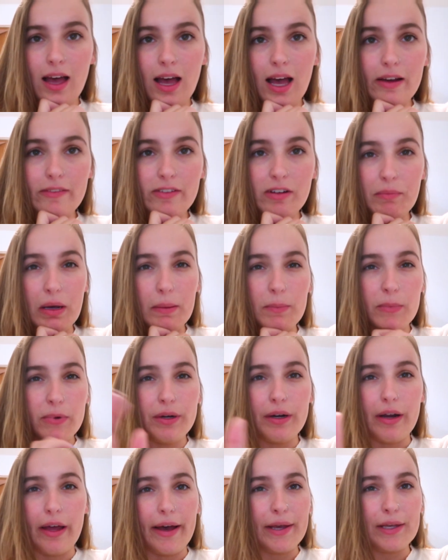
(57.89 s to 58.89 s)
I remember
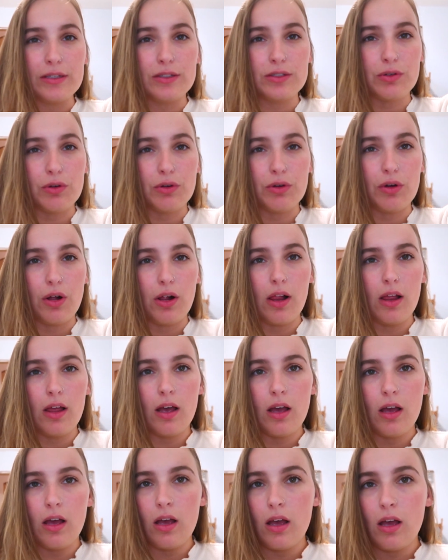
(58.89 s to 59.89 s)
in high school
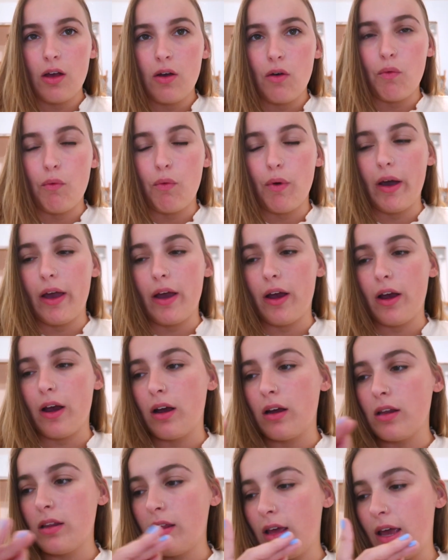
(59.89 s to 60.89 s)

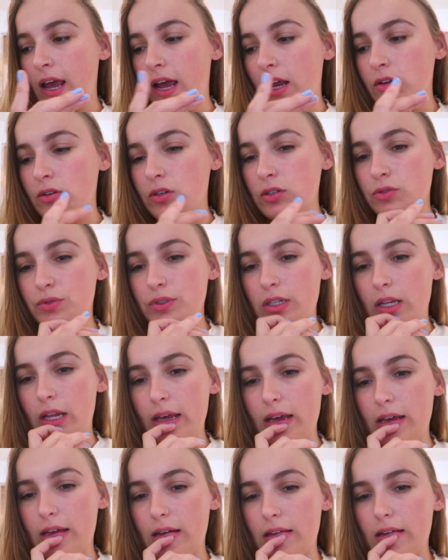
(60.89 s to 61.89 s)
where the candles were
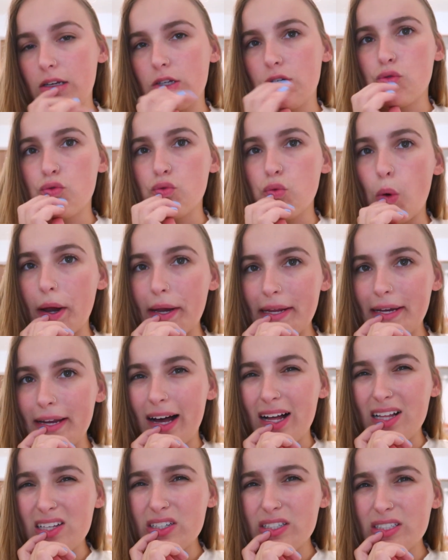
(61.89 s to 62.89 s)
like
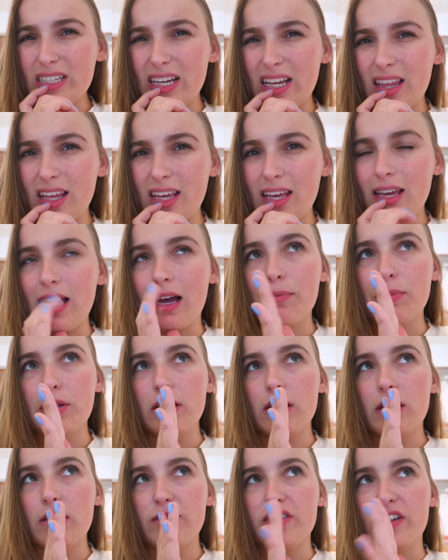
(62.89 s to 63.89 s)
$20, I believe,